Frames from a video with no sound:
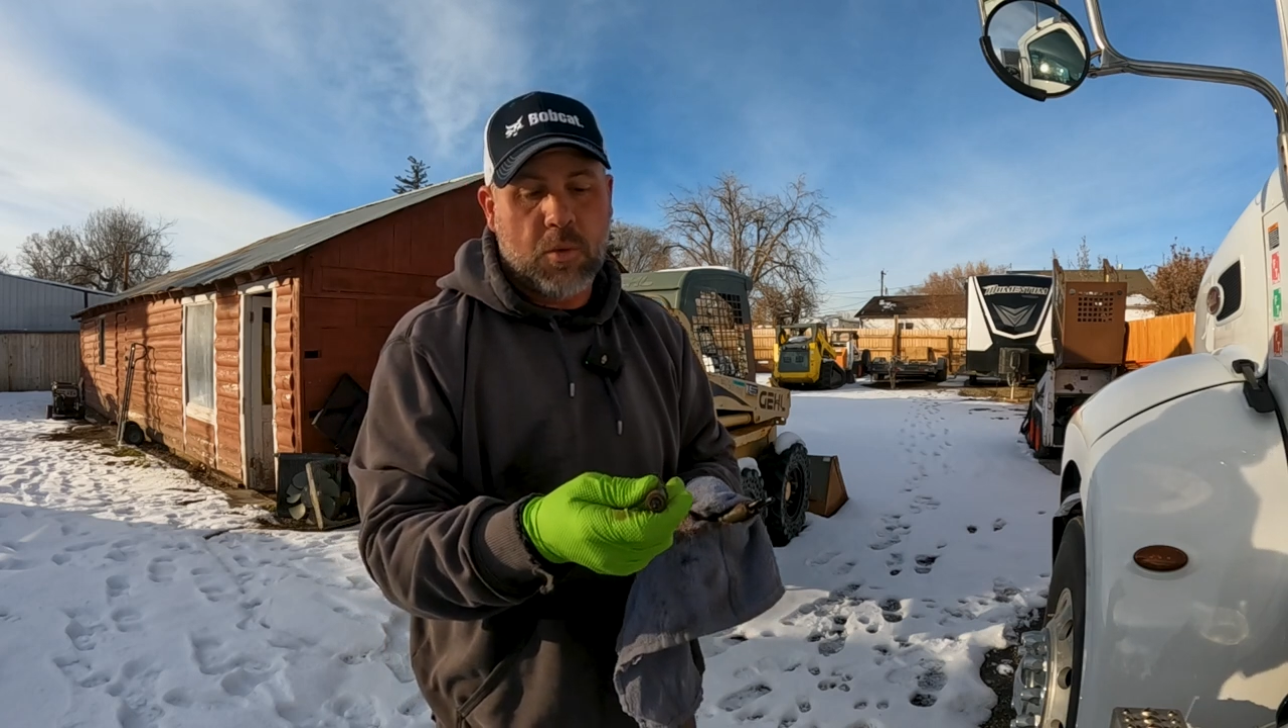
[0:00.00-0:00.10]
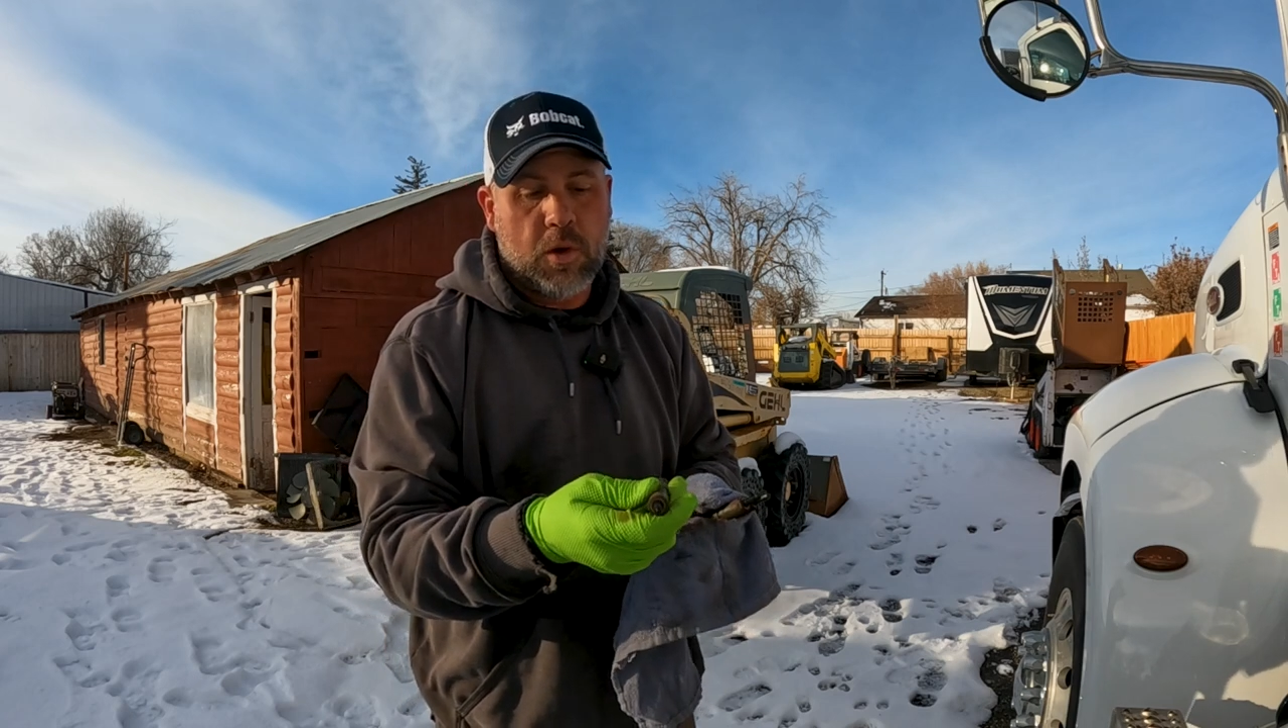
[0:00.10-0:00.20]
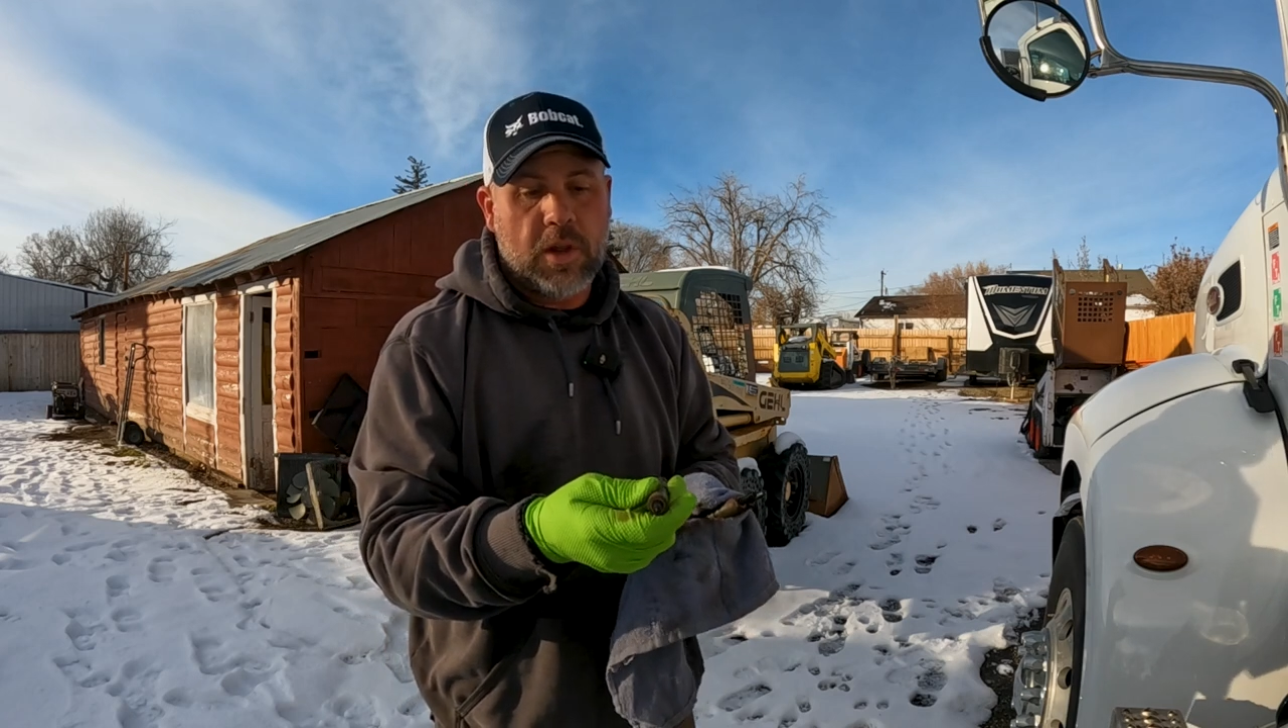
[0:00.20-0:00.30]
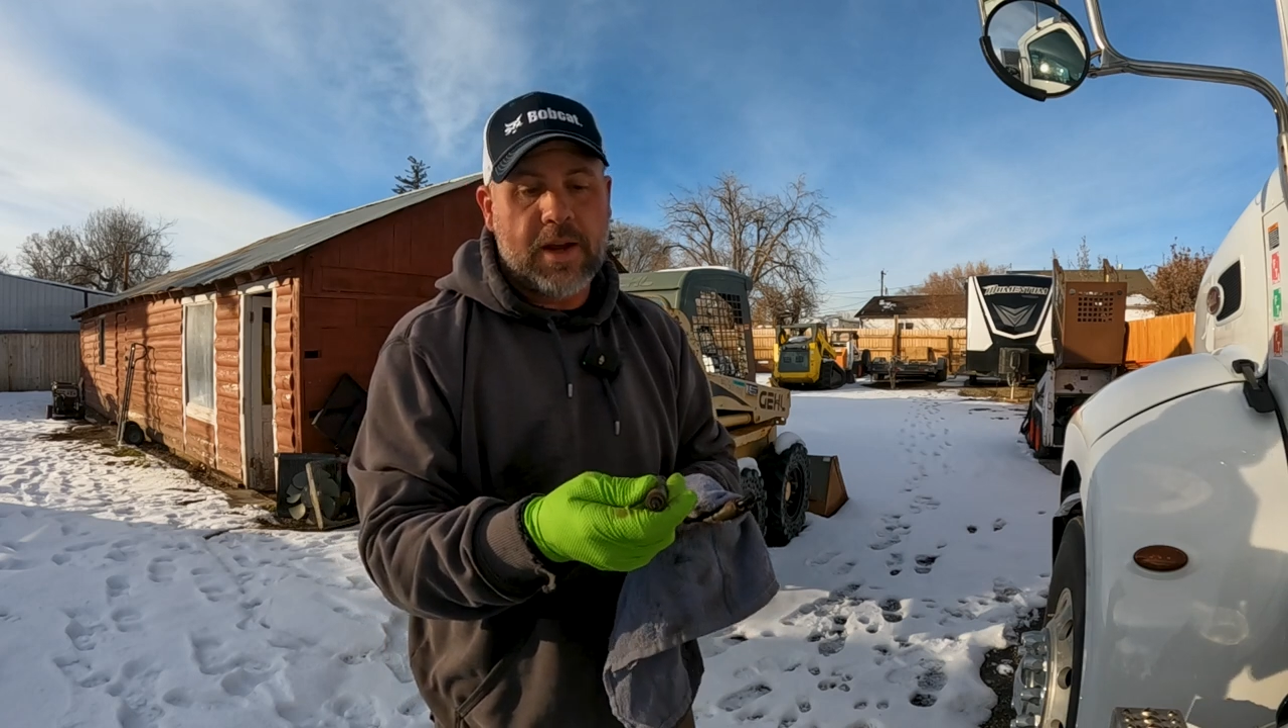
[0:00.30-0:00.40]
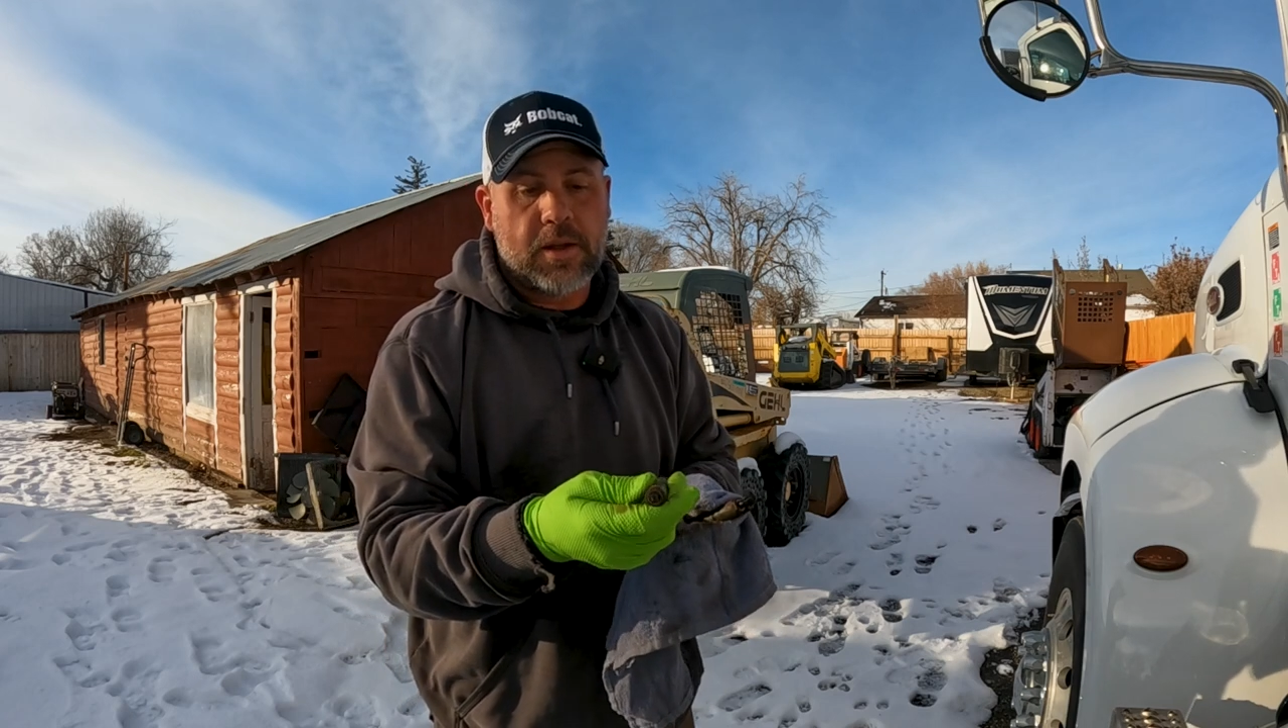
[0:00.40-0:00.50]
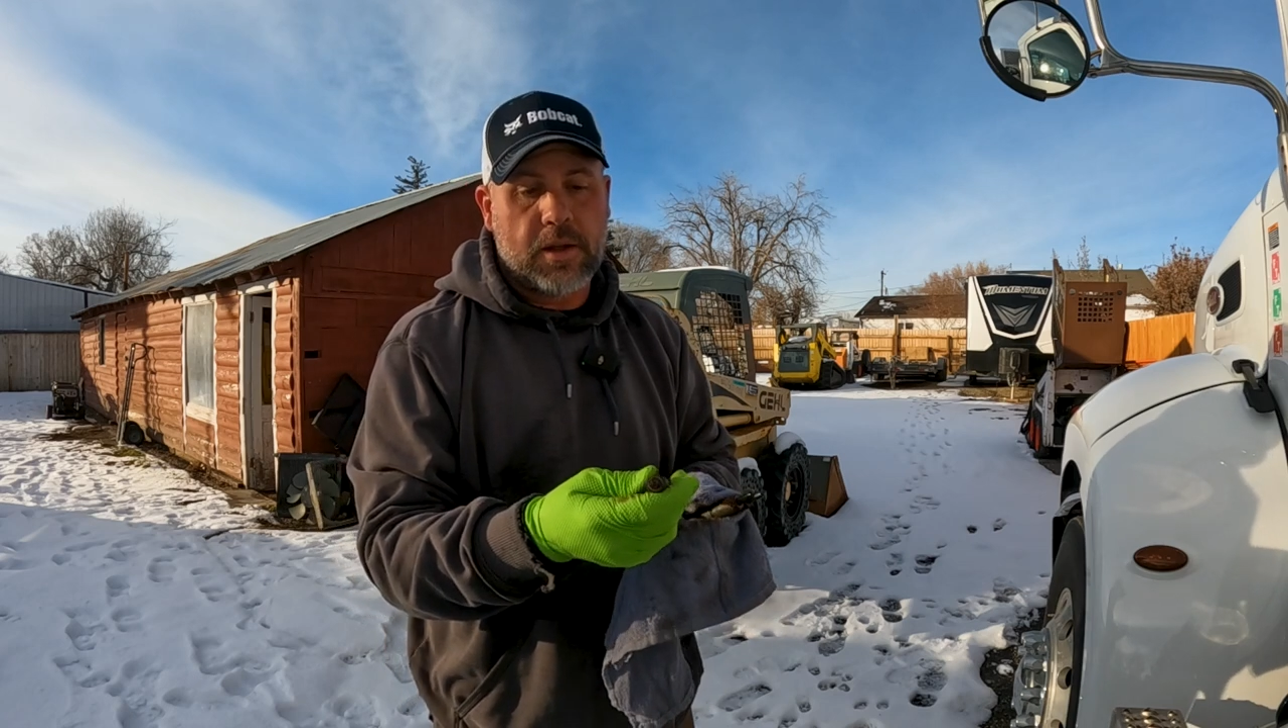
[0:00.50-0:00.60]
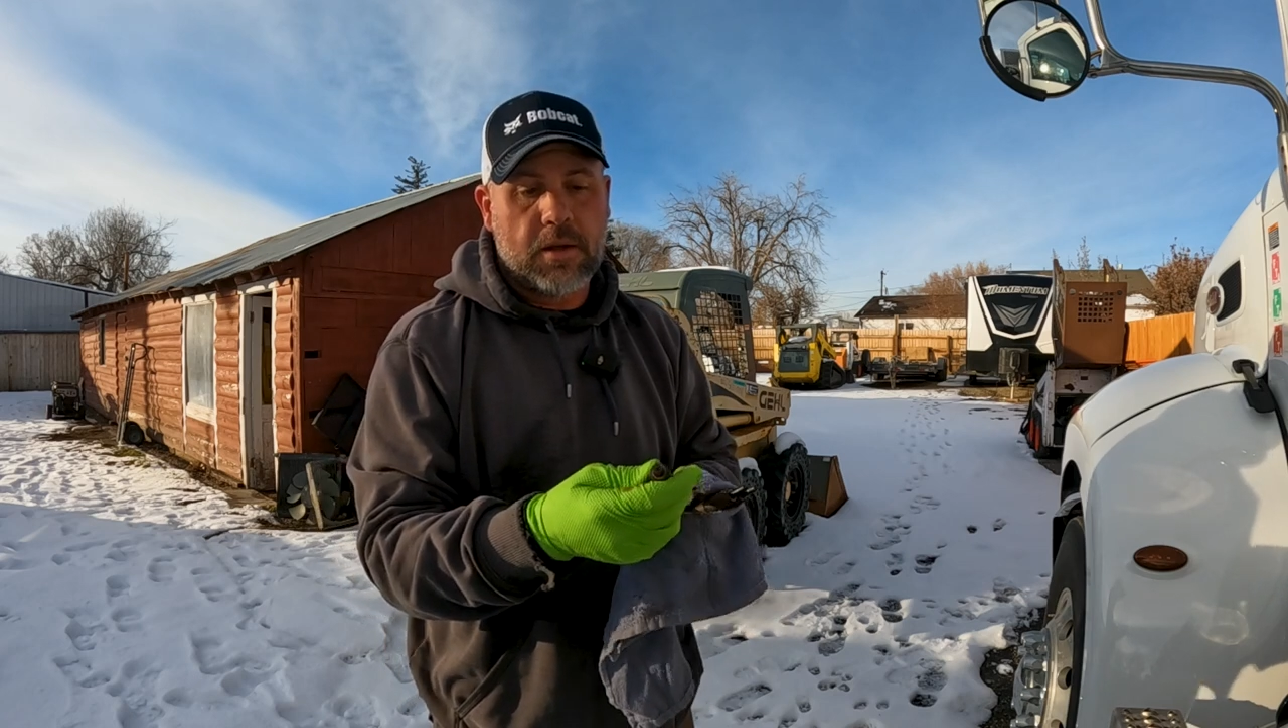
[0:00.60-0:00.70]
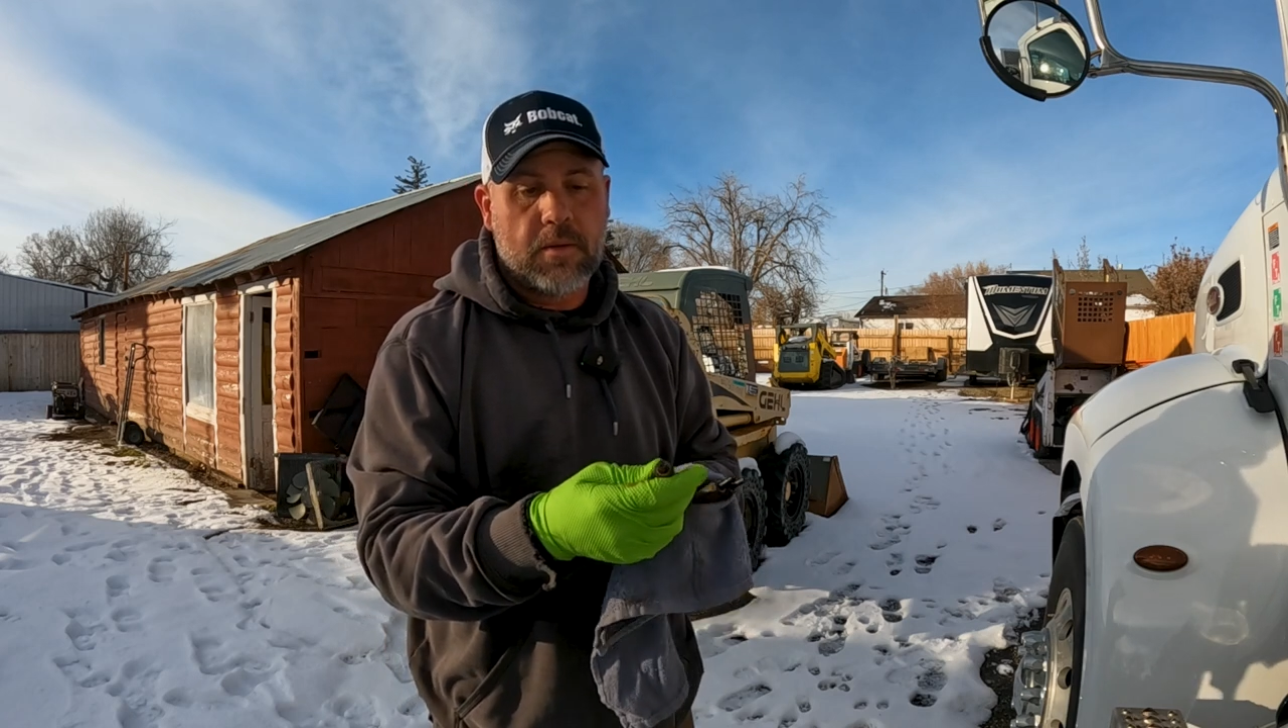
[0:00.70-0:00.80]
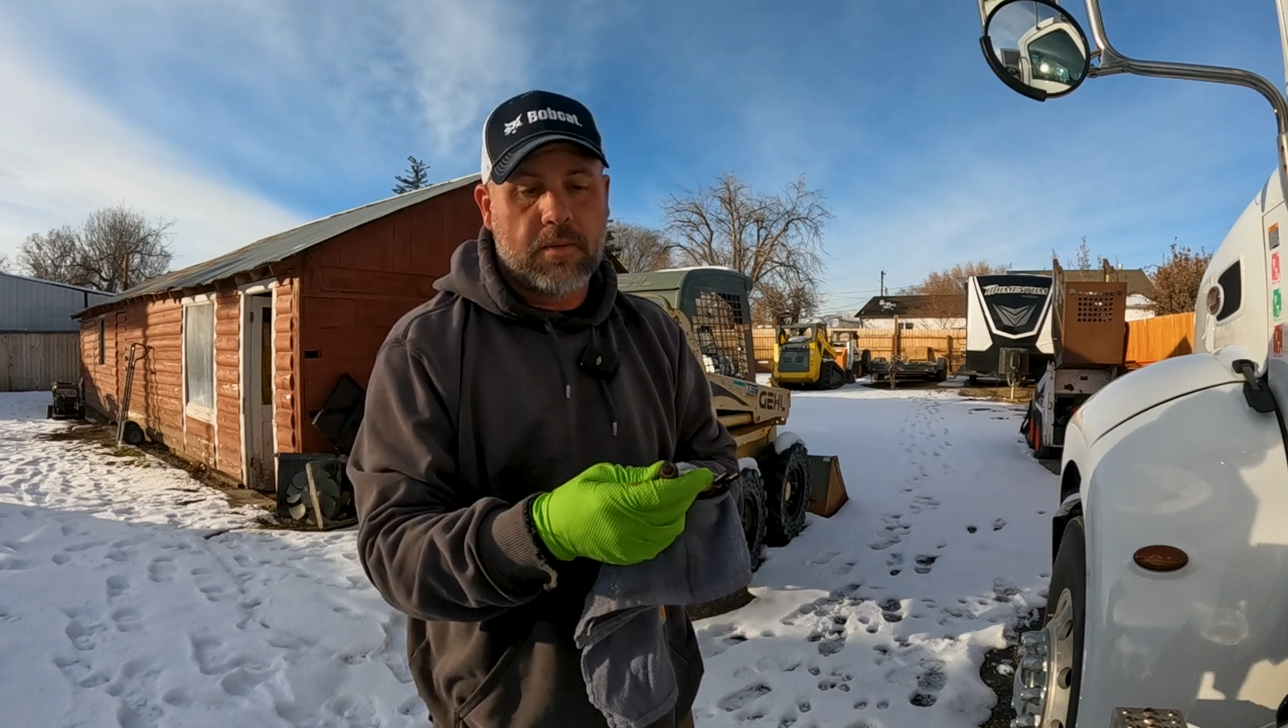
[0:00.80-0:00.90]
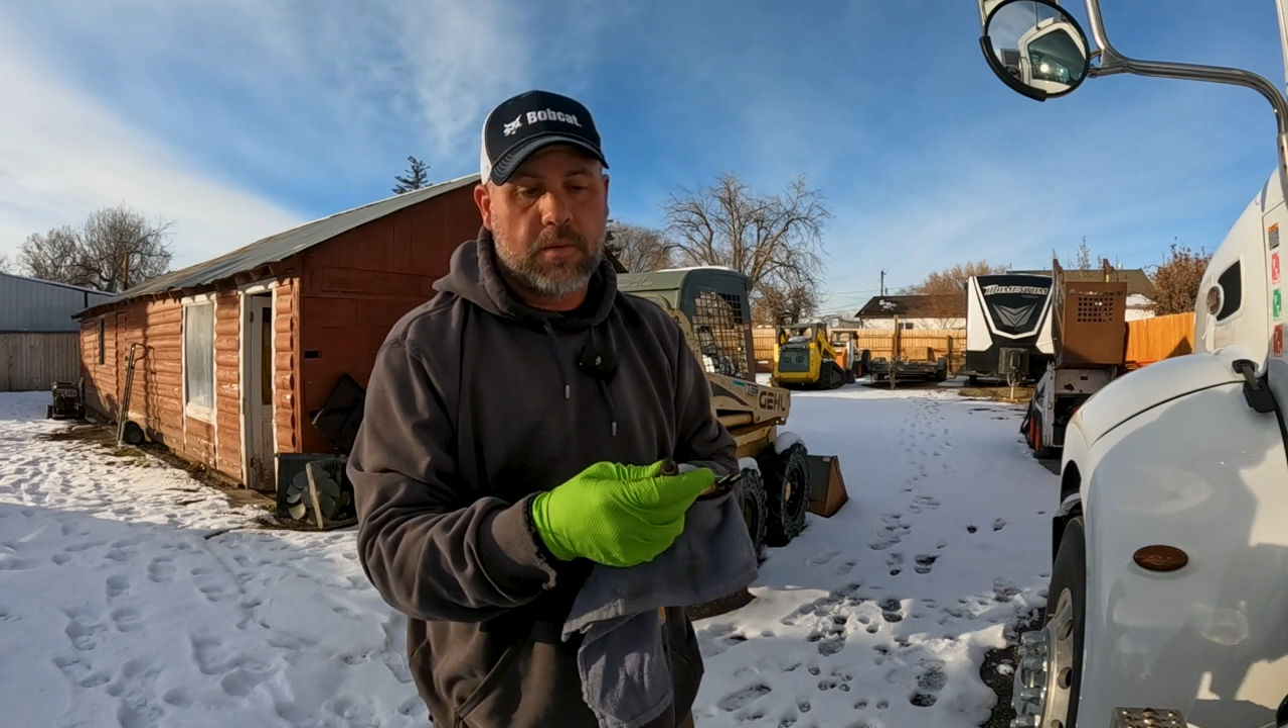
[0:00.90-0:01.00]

more than likely.